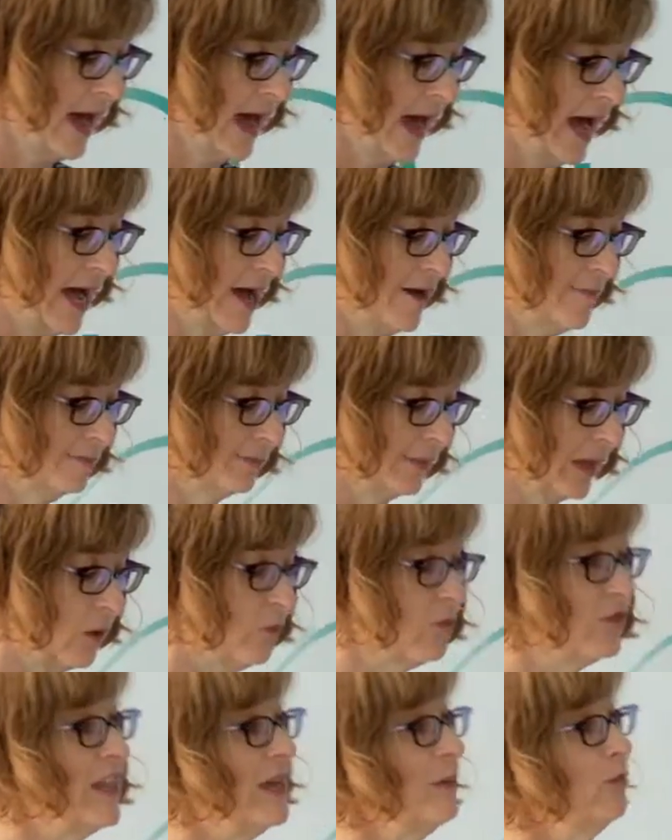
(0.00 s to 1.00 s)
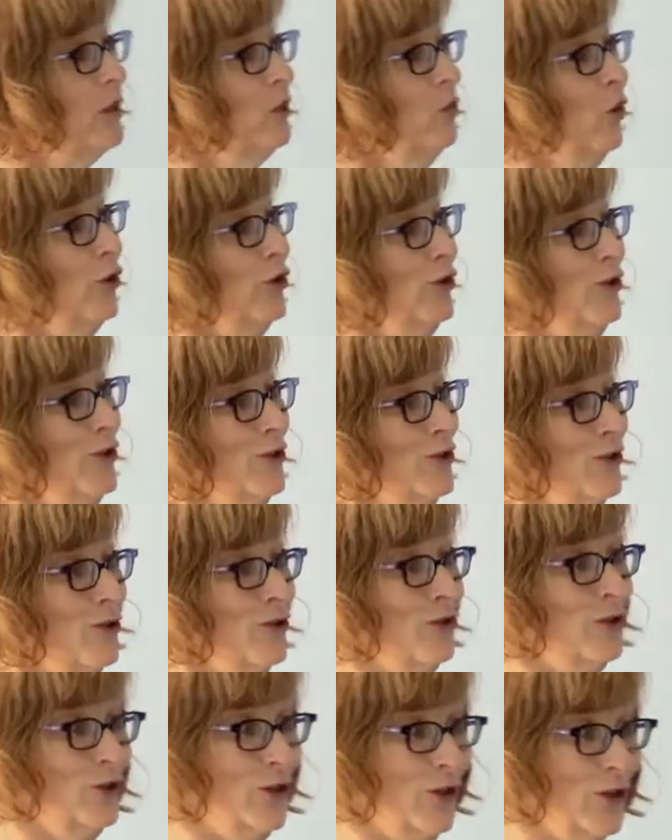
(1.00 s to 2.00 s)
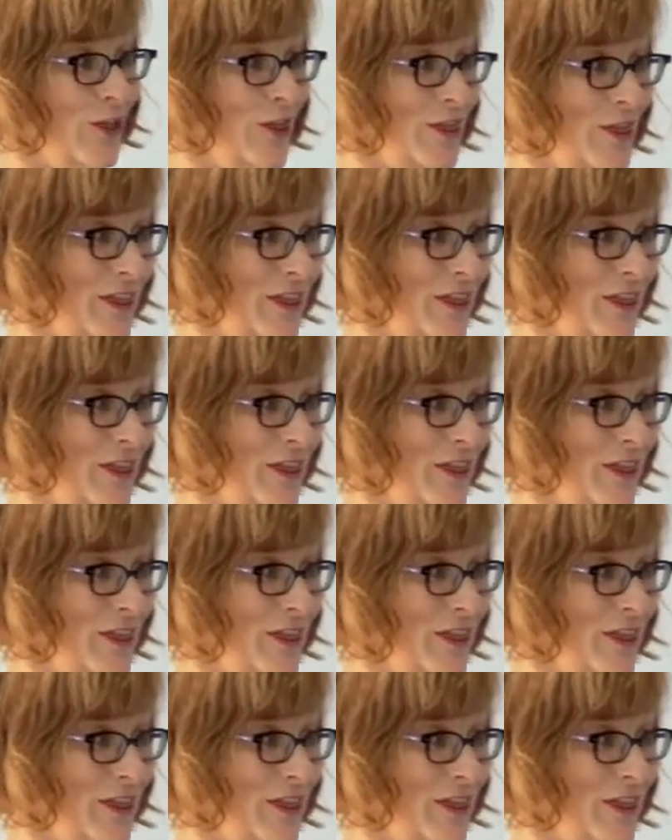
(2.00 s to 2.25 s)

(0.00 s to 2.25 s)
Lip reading: Then we want you to do certain